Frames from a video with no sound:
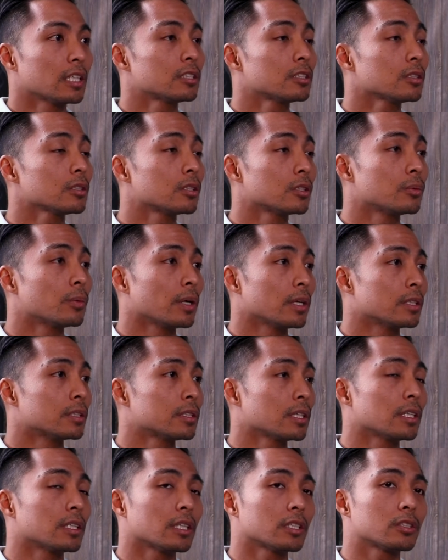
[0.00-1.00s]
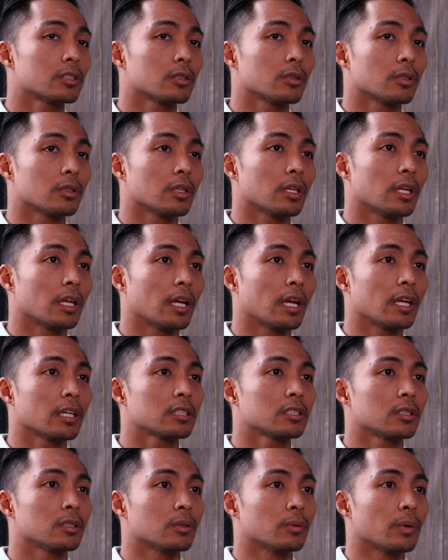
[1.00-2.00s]
that's a good way to say, and that's an
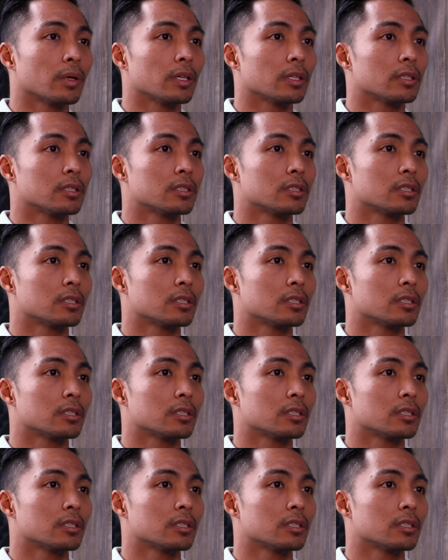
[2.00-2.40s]
excellent way